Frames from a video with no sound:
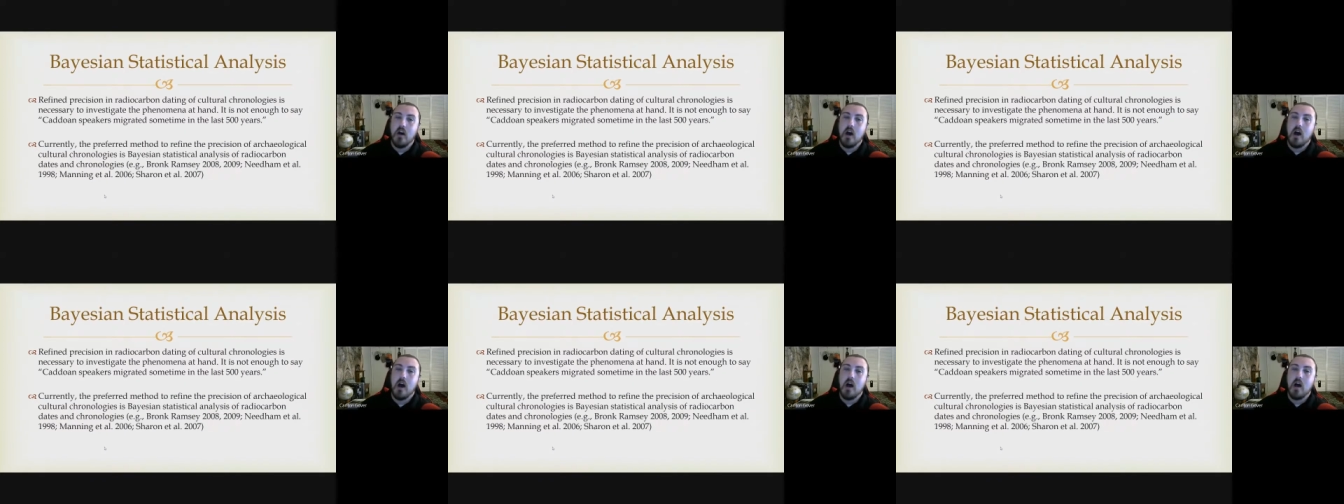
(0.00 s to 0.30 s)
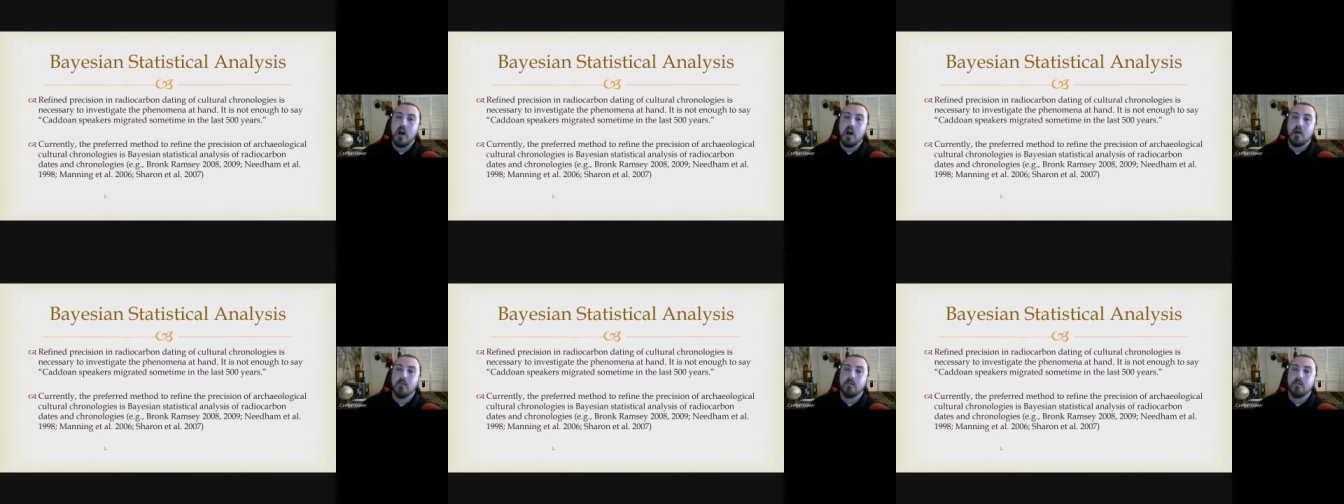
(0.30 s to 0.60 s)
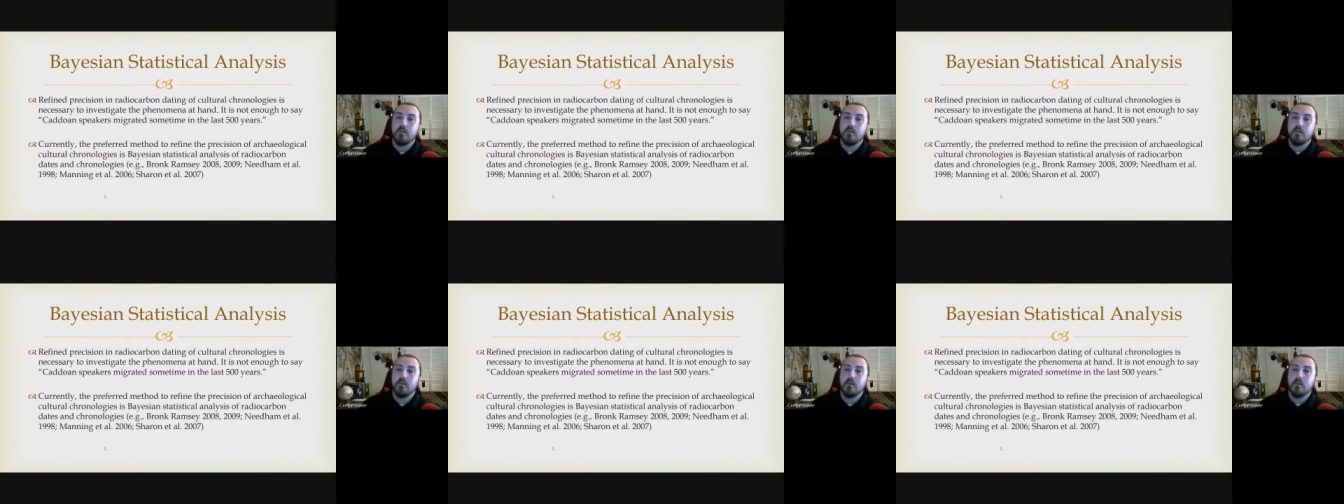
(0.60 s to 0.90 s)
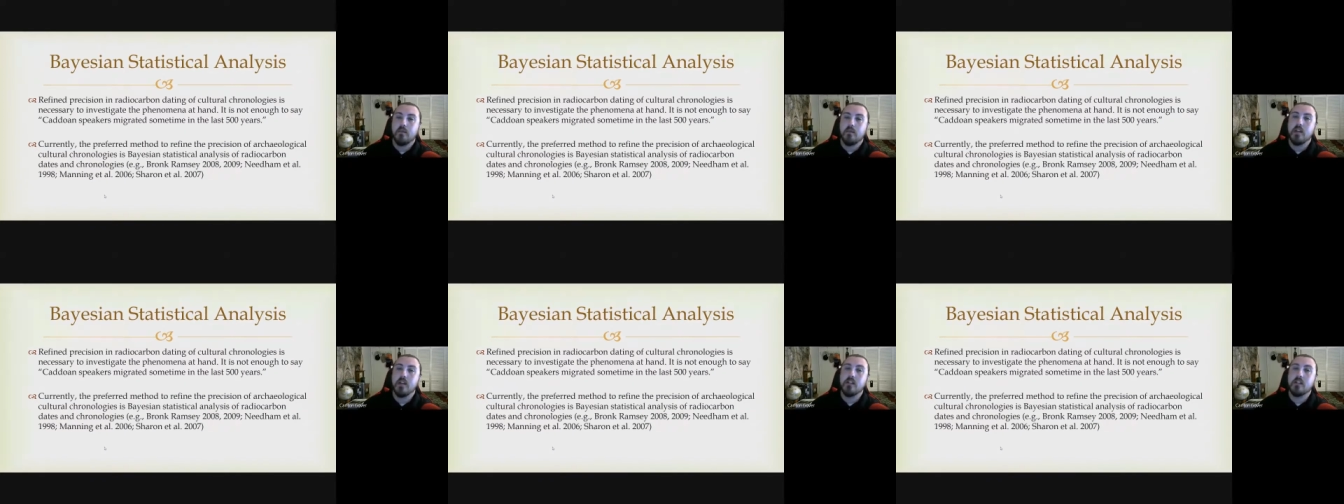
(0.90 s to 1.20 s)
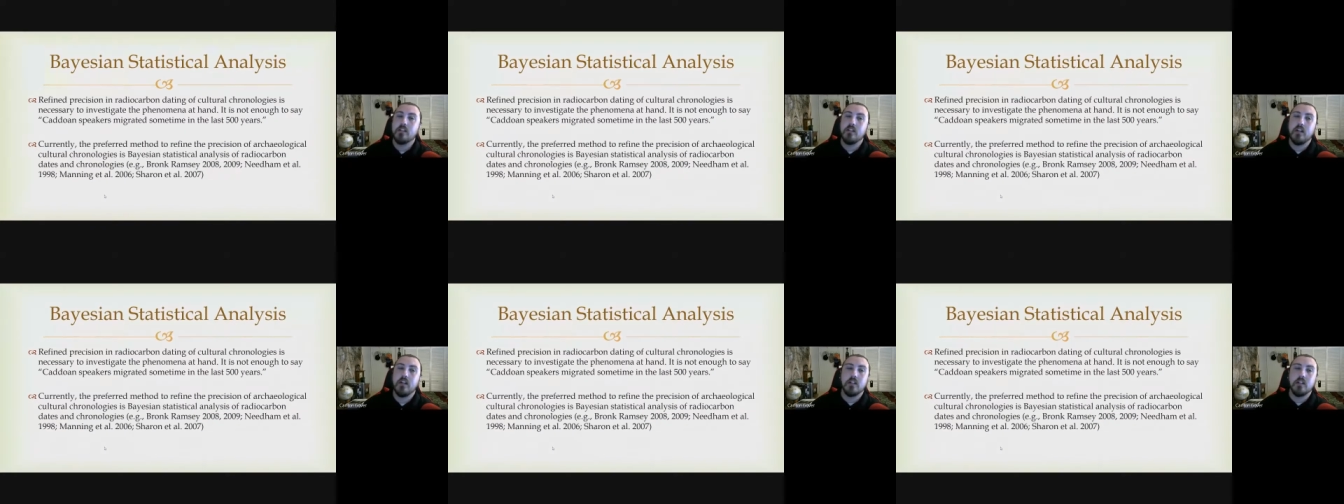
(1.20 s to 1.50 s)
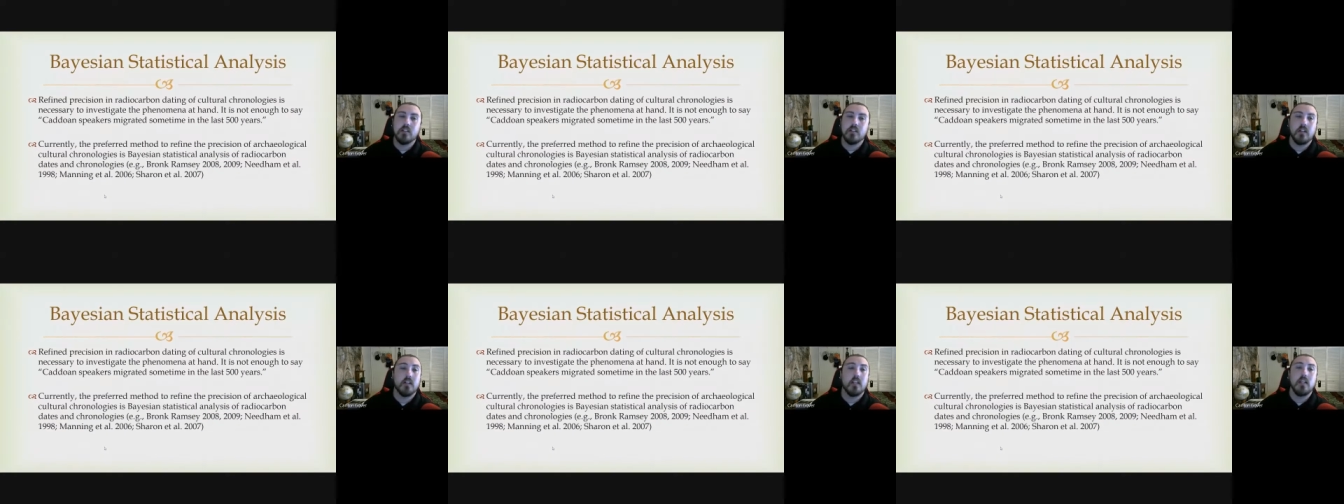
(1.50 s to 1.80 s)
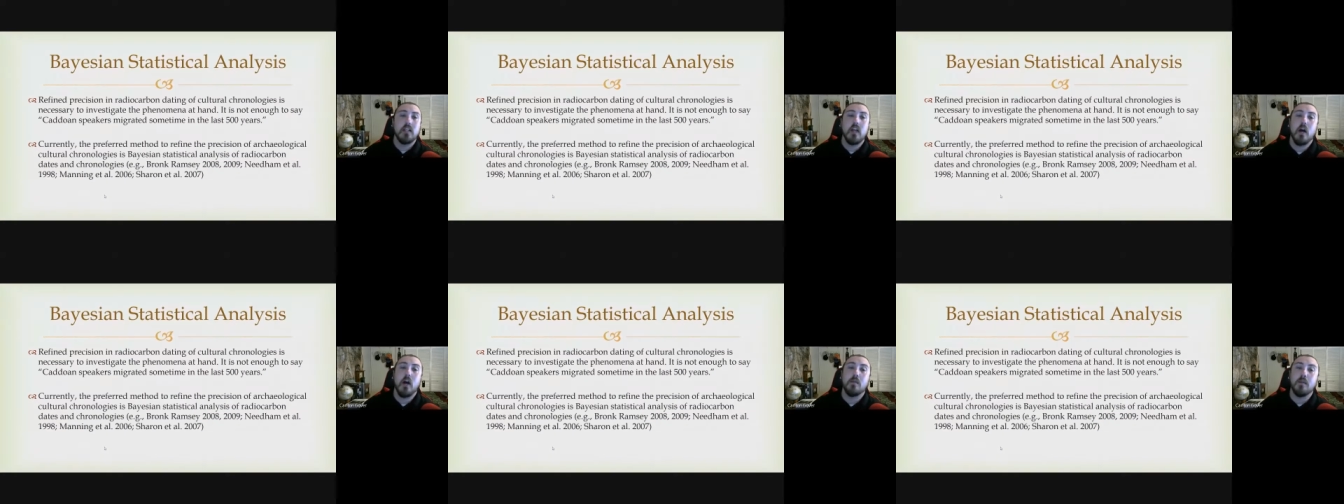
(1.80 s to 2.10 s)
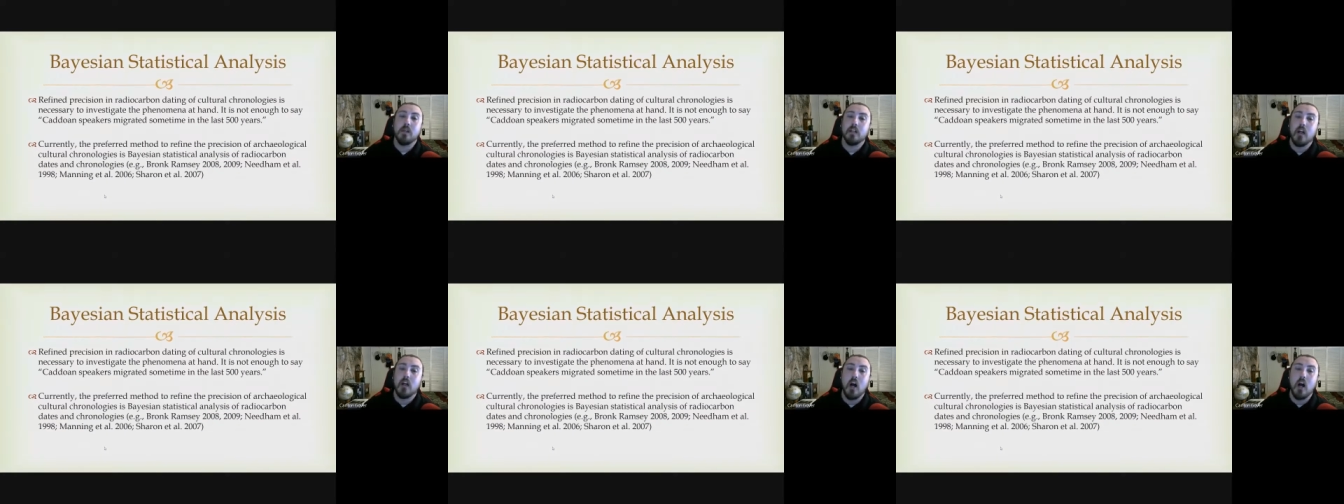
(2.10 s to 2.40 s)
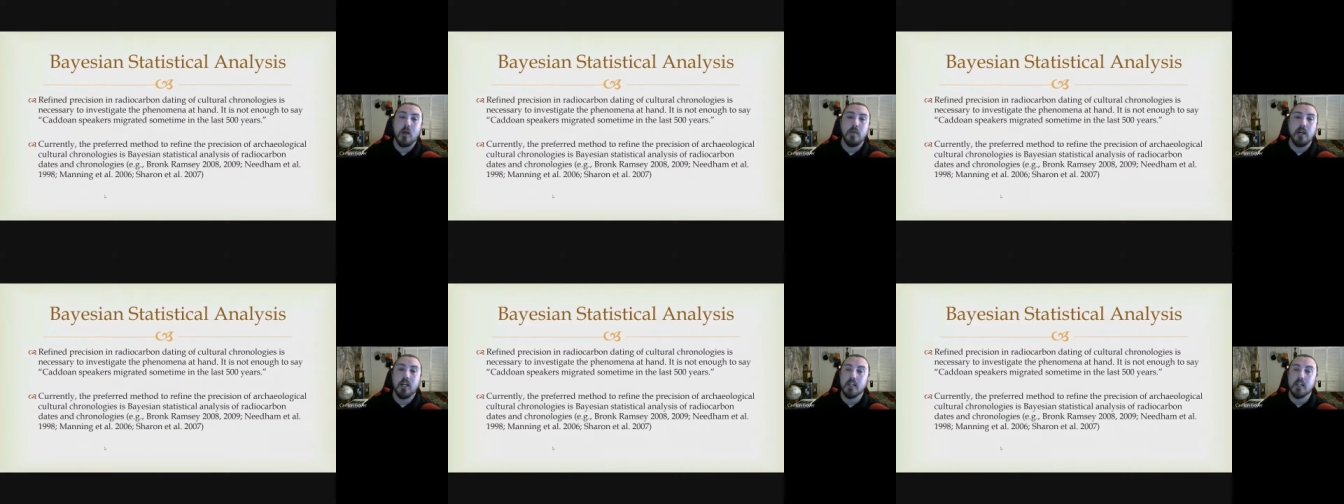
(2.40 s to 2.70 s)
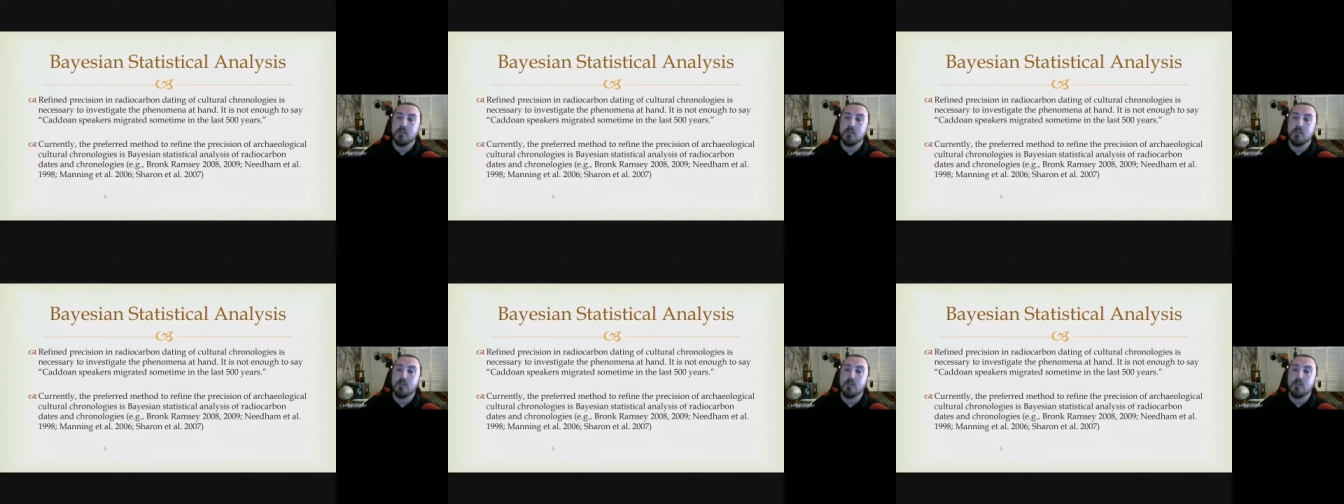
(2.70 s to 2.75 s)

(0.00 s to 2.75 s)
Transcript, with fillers: Um, this is like the up and coming.